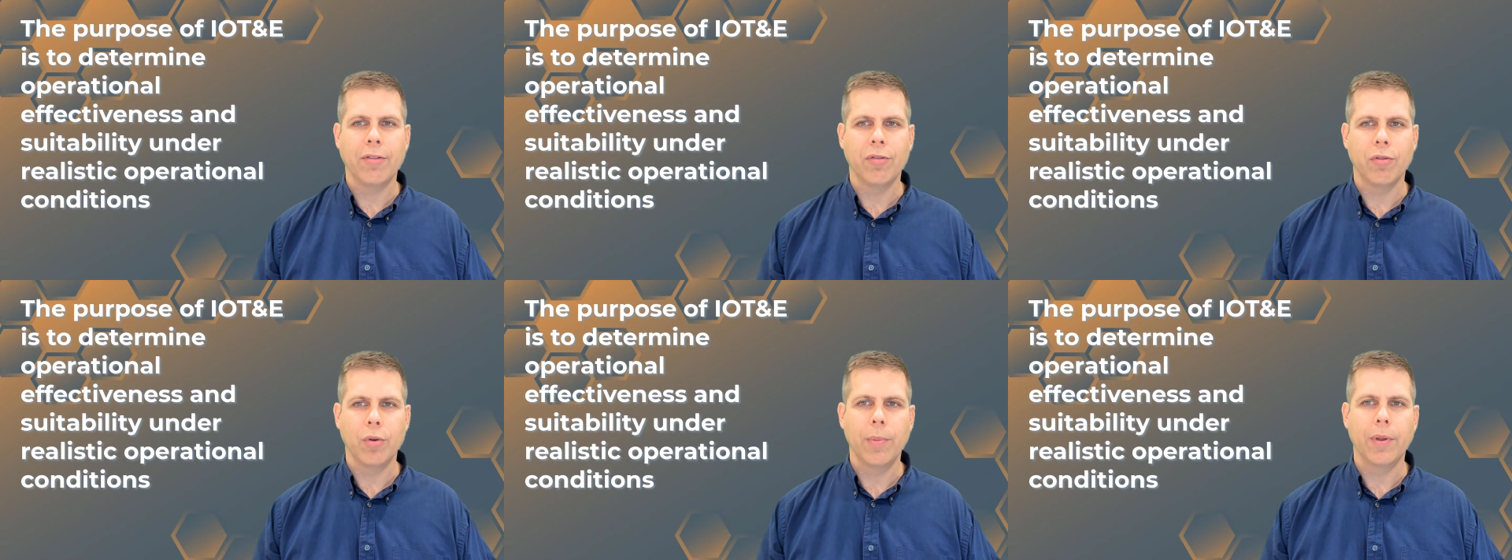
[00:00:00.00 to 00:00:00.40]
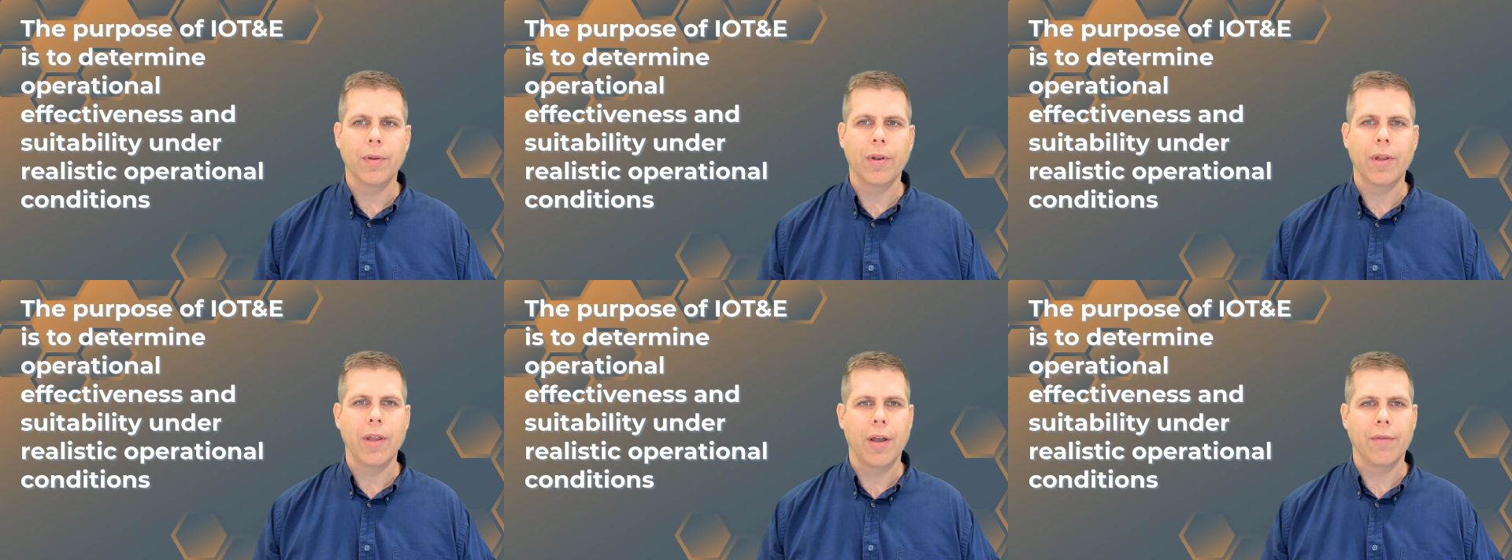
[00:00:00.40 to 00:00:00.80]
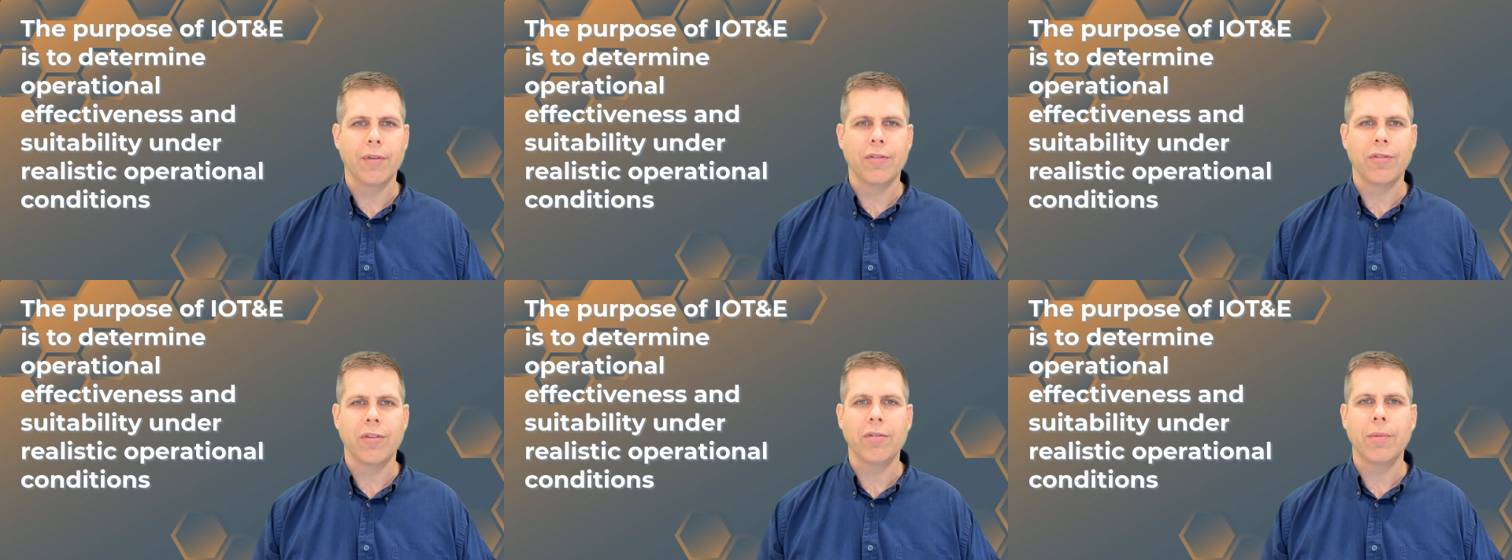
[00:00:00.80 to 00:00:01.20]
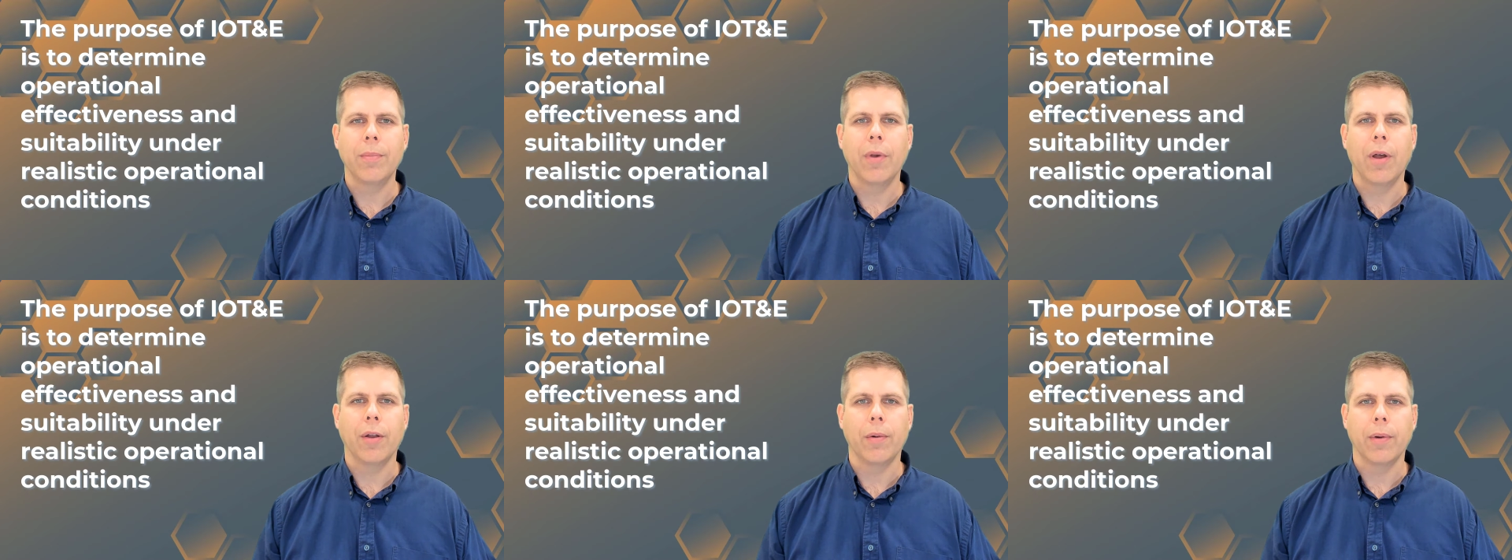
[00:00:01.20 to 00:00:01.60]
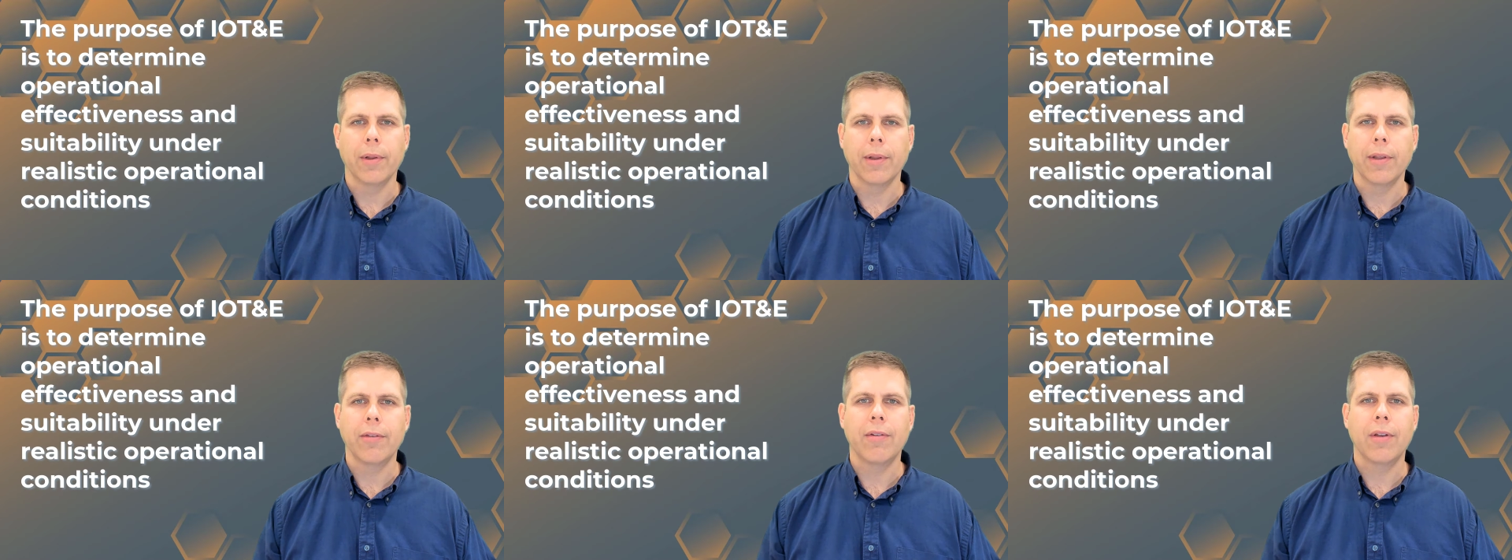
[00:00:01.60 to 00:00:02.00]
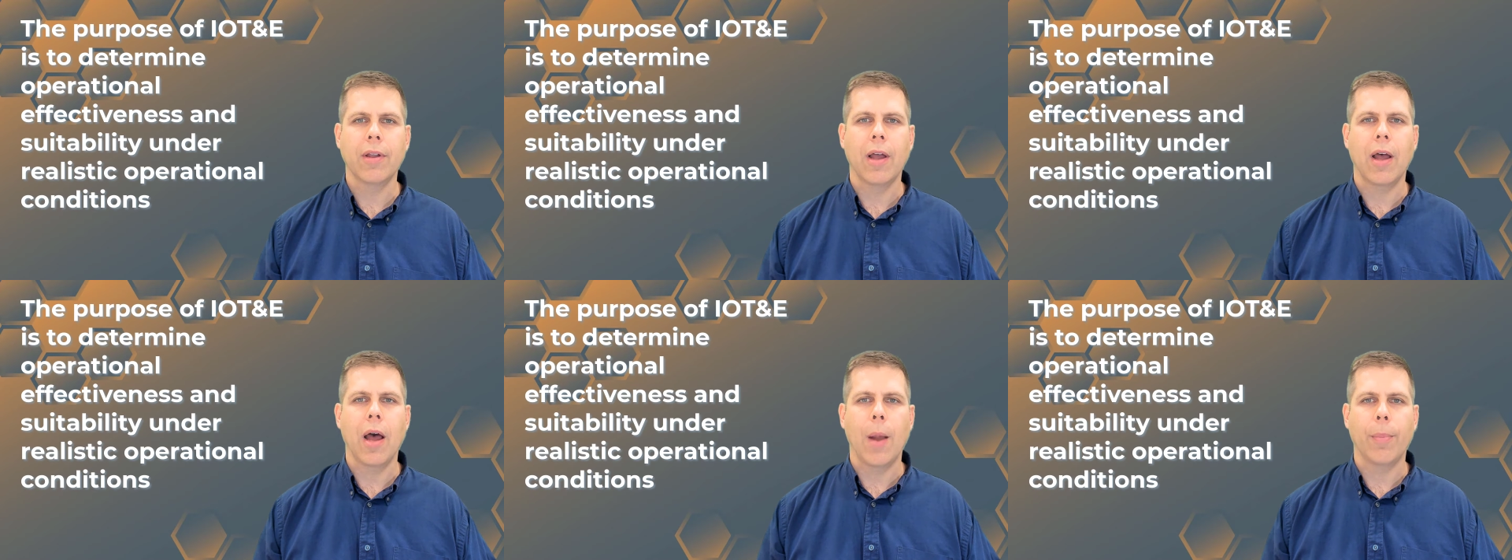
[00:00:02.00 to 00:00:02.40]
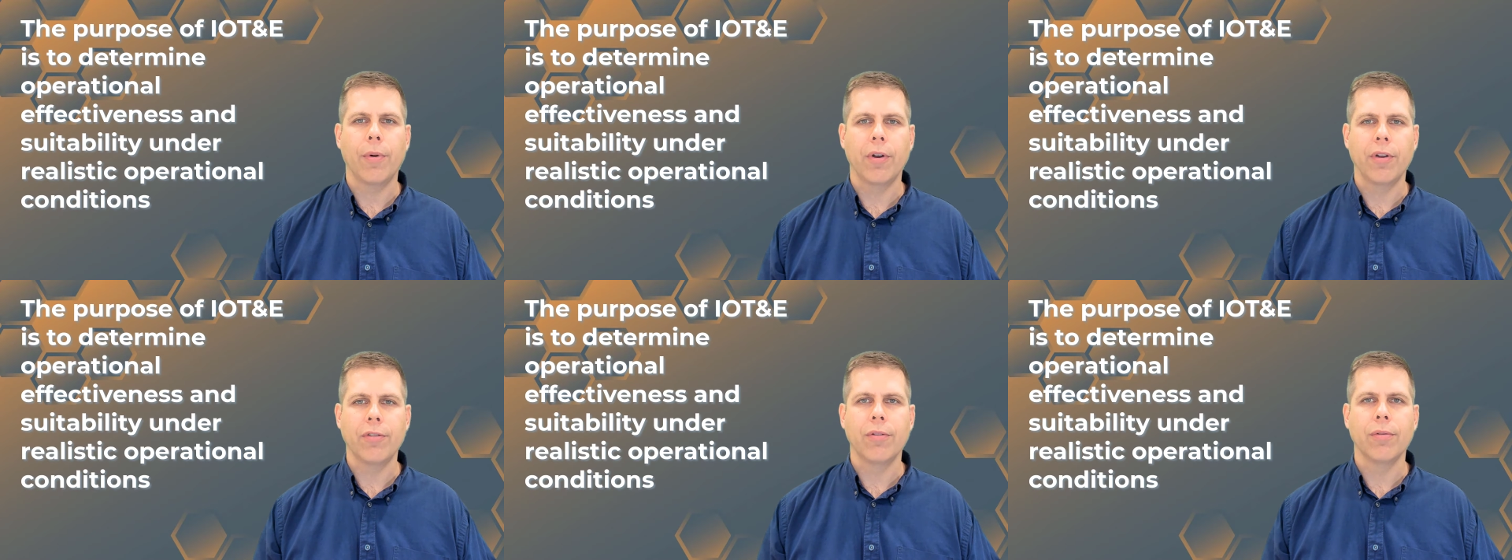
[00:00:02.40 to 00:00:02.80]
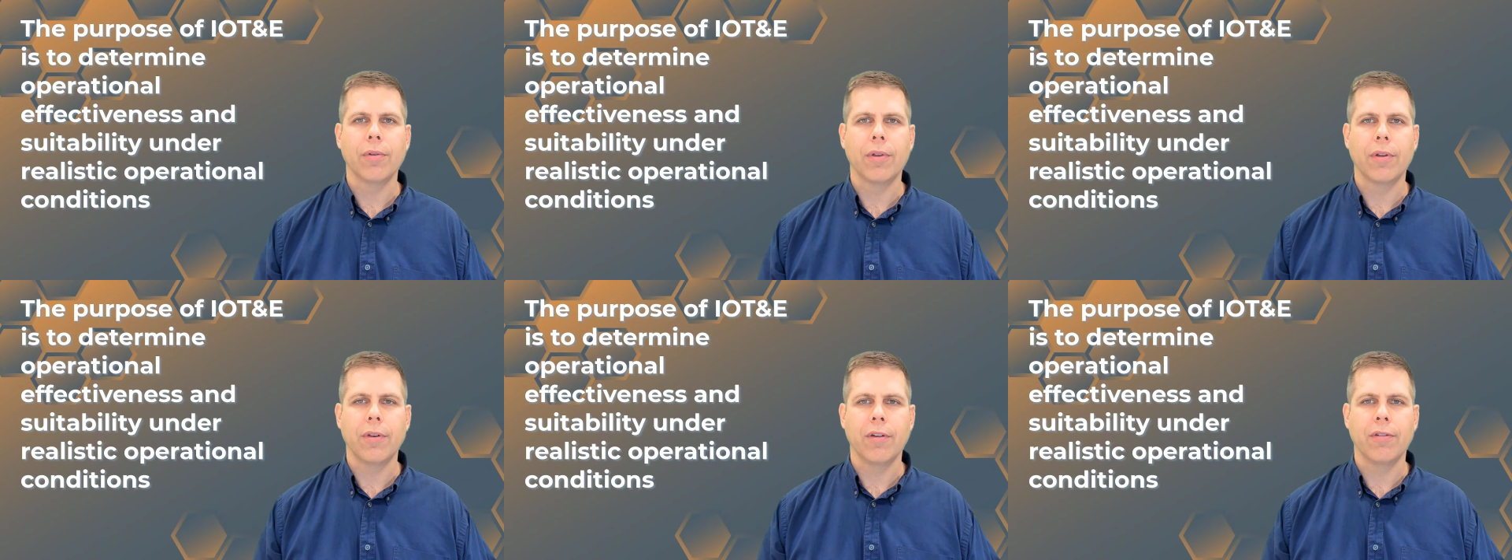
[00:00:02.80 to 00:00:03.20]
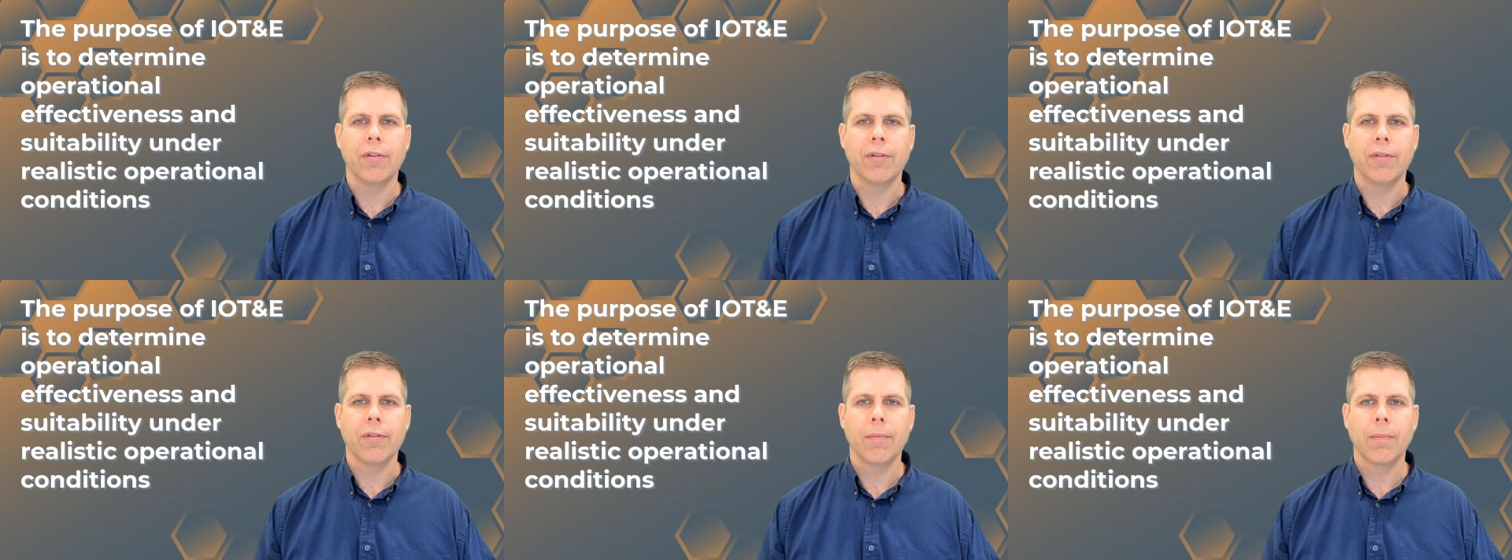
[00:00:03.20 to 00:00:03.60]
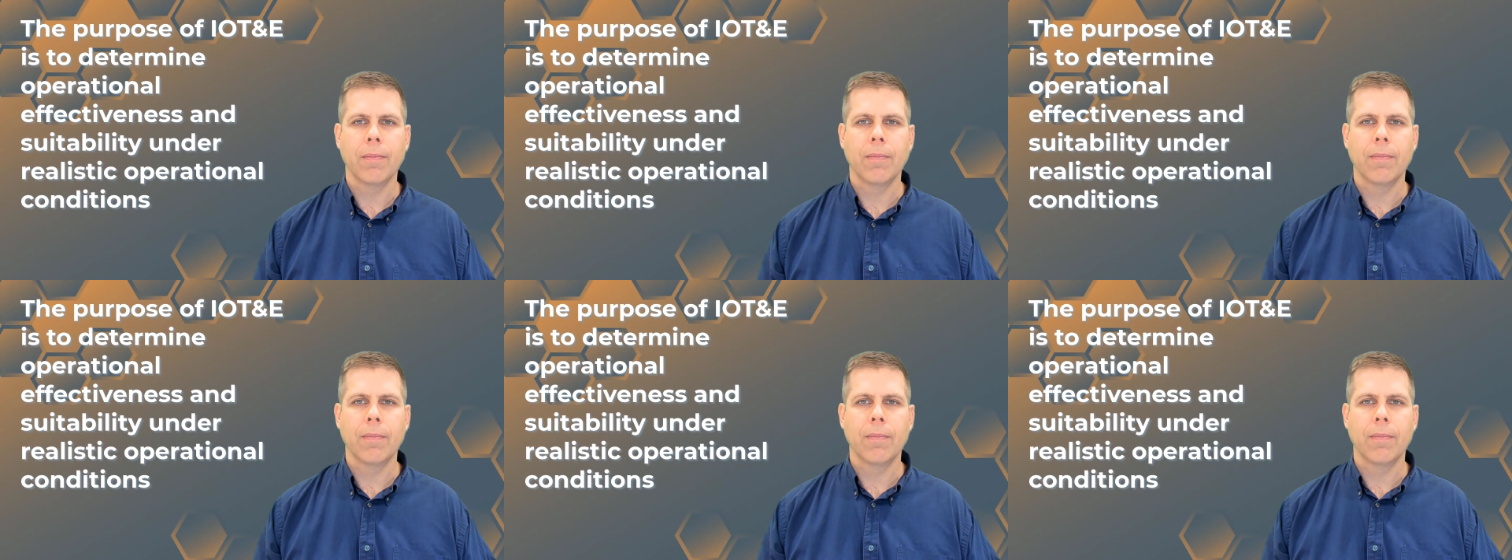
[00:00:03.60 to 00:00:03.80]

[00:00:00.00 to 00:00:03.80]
and suitability of a system under realistic operational conditions.